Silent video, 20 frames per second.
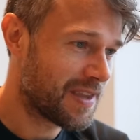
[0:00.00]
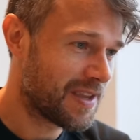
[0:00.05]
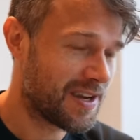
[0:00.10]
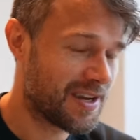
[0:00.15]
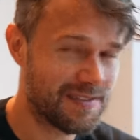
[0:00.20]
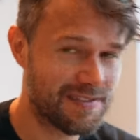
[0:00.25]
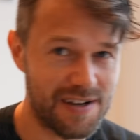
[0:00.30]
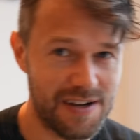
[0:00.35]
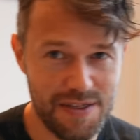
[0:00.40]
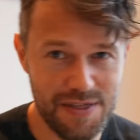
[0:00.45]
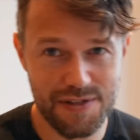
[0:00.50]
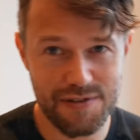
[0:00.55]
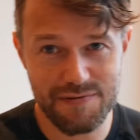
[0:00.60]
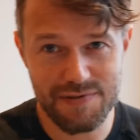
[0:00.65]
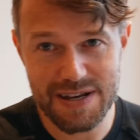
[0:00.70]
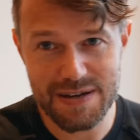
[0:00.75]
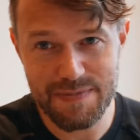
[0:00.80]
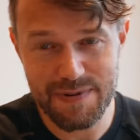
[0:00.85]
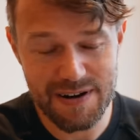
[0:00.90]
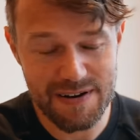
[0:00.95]
It was like
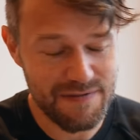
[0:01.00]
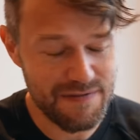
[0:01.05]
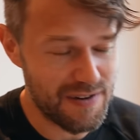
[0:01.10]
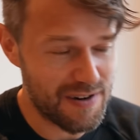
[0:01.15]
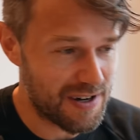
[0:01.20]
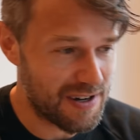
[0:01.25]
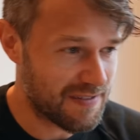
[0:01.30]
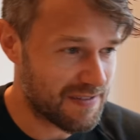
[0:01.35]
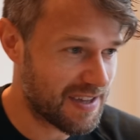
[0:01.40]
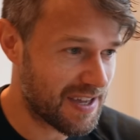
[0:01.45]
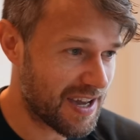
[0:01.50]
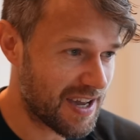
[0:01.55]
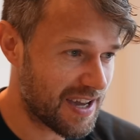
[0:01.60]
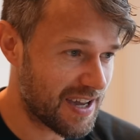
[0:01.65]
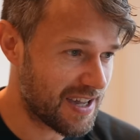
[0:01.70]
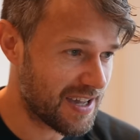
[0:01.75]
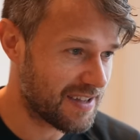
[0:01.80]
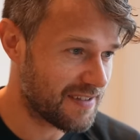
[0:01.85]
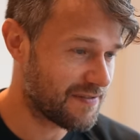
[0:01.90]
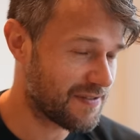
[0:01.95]

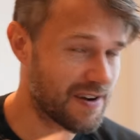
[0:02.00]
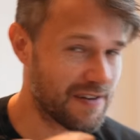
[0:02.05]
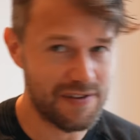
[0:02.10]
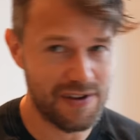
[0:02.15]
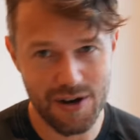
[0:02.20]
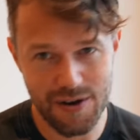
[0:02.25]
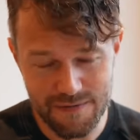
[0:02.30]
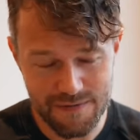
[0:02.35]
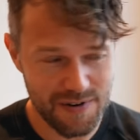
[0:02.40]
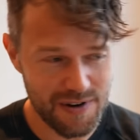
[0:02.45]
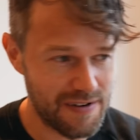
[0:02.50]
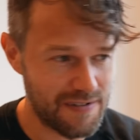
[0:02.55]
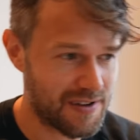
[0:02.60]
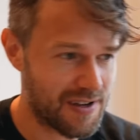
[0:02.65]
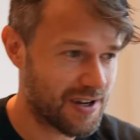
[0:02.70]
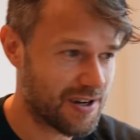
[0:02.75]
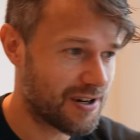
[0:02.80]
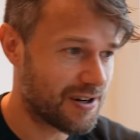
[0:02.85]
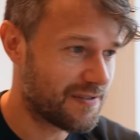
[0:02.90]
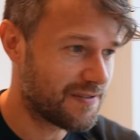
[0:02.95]
3x5k, 5k on,
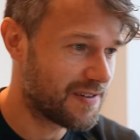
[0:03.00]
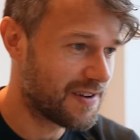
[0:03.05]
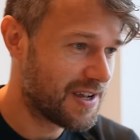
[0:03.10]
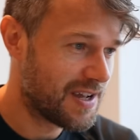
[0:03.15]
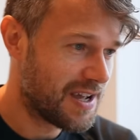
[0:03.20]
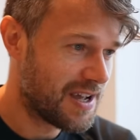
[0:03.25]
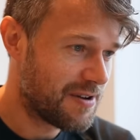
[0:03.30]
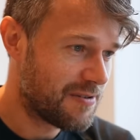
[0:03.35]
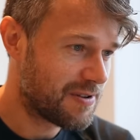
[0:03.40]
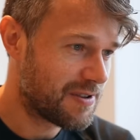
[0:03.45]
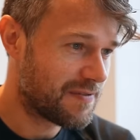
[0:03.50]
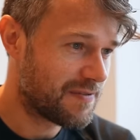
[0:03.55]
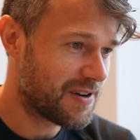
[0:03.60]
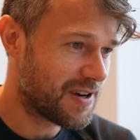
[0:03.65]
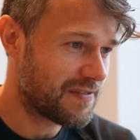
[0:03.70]
5k off, with the